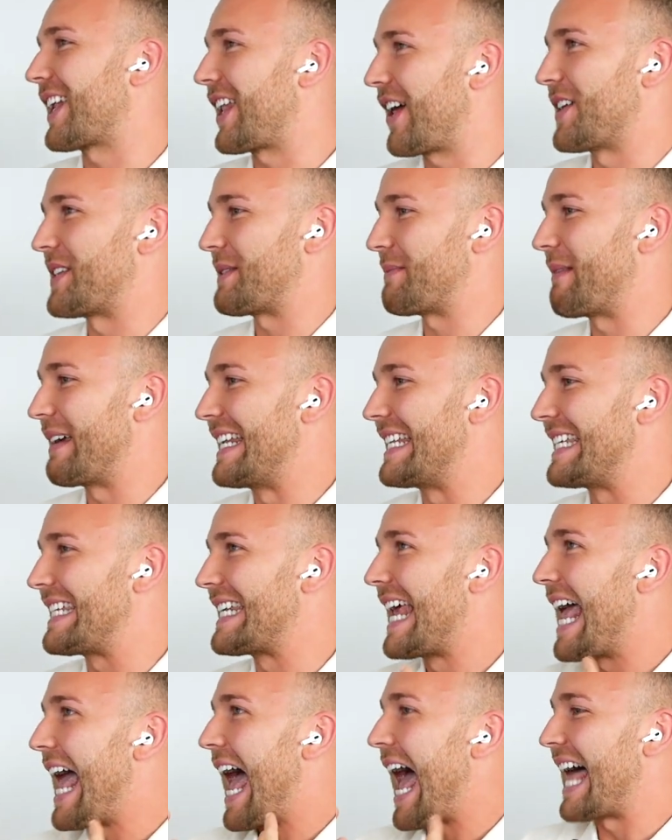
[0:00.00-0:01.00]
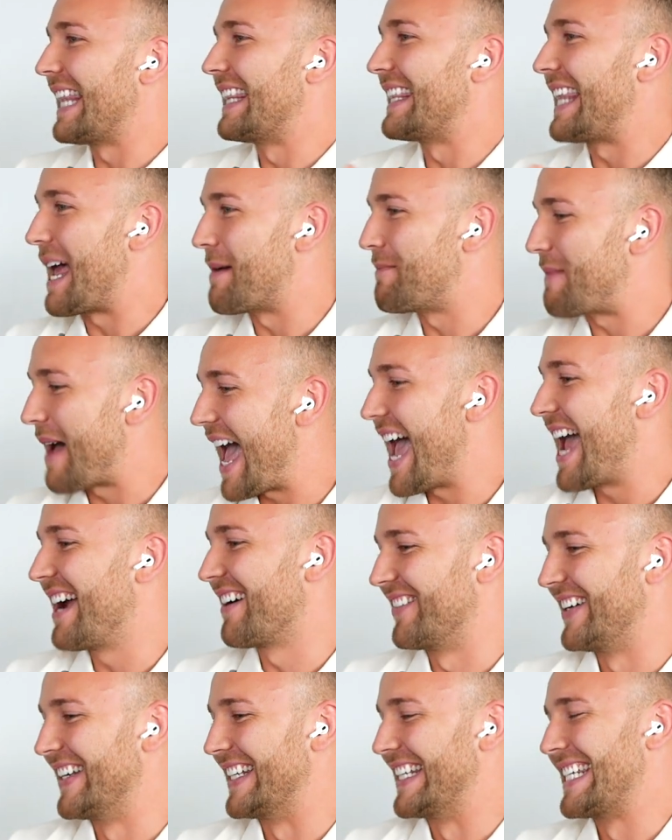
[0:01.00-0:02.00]
classmates and their
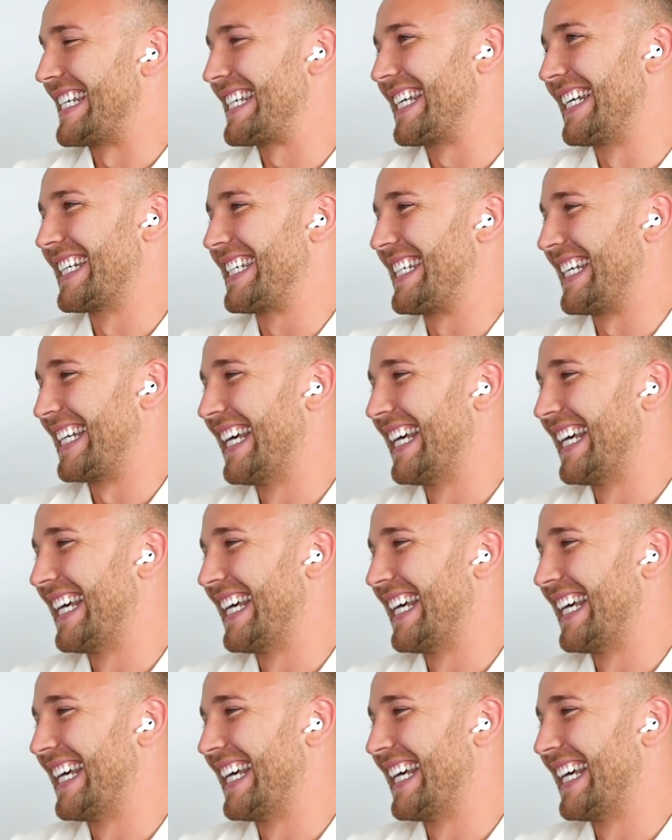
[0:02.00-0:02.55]
parents.